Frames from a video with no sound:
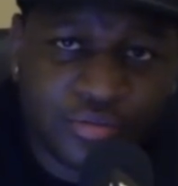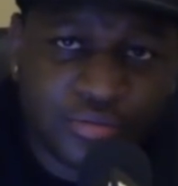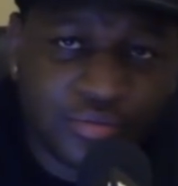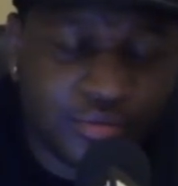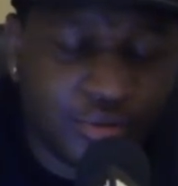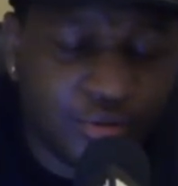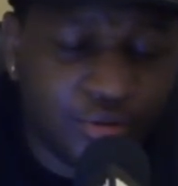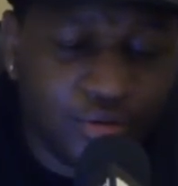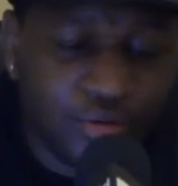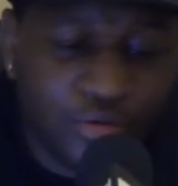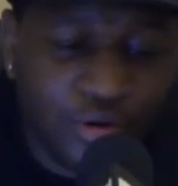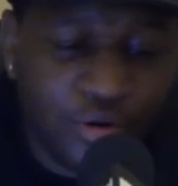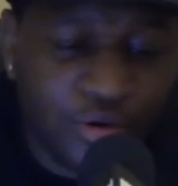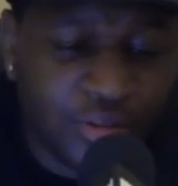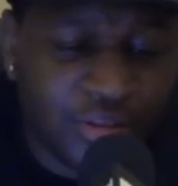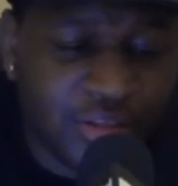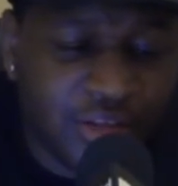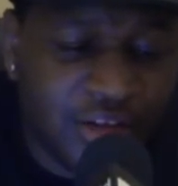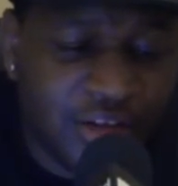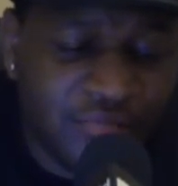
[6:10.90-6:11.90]
know to grow
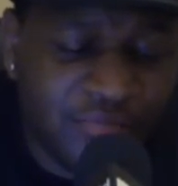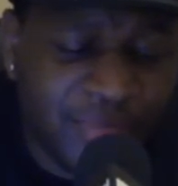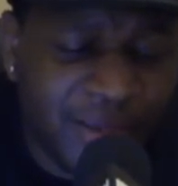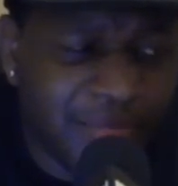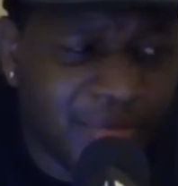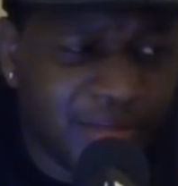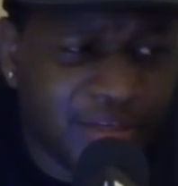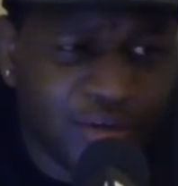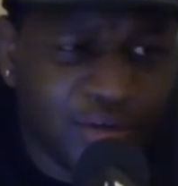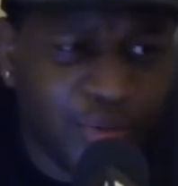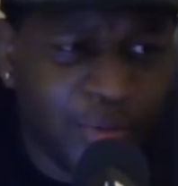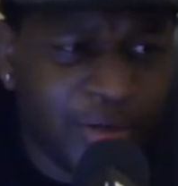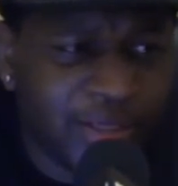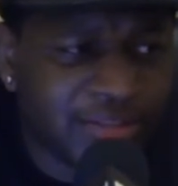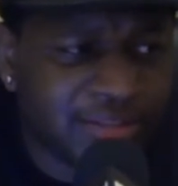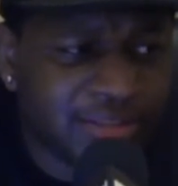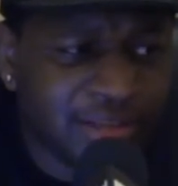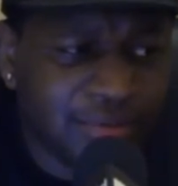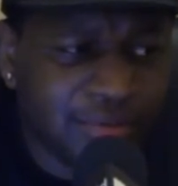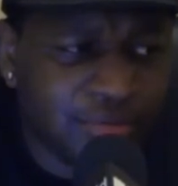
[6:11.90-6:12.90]
and love. Maybe a quick
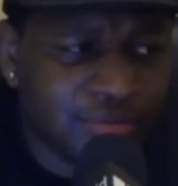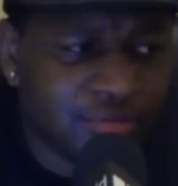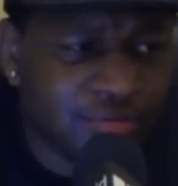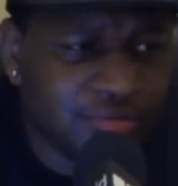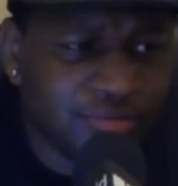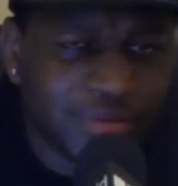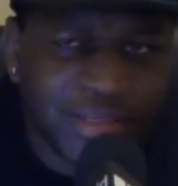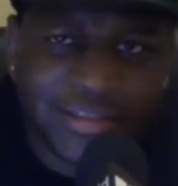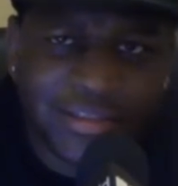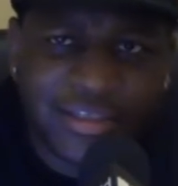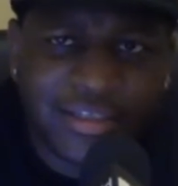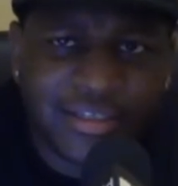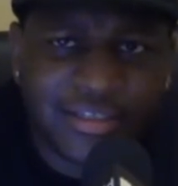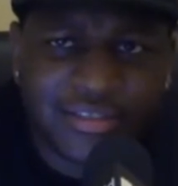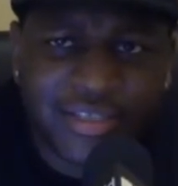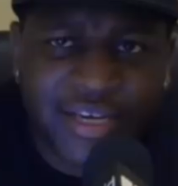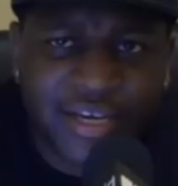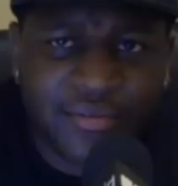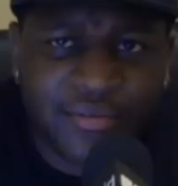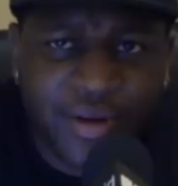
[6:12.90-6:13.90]
stumble, I think in the
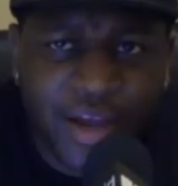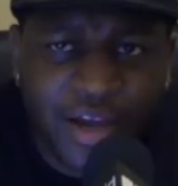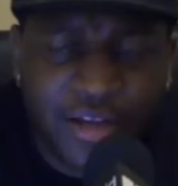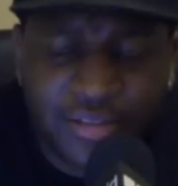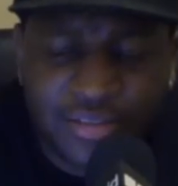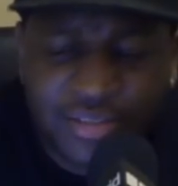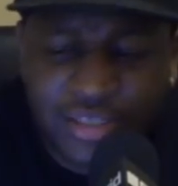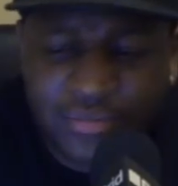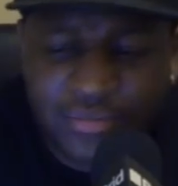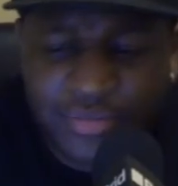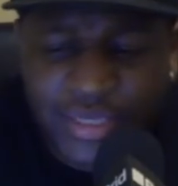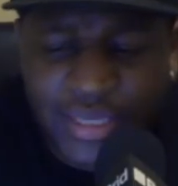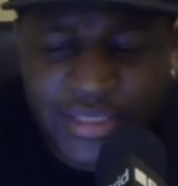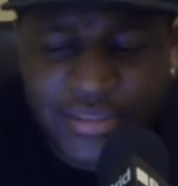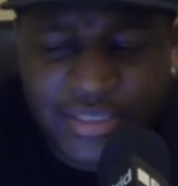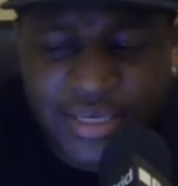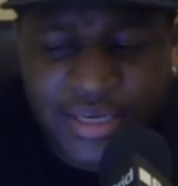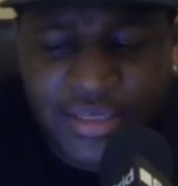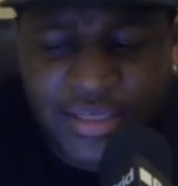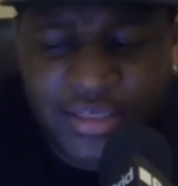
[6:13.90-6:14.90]
second round or something
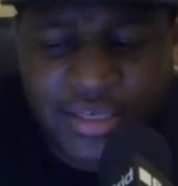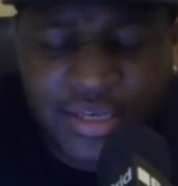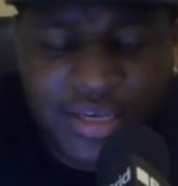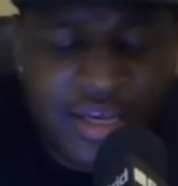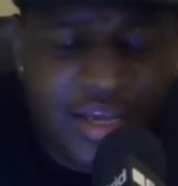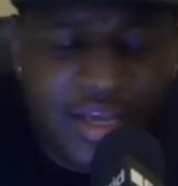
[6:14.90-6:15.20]
like that.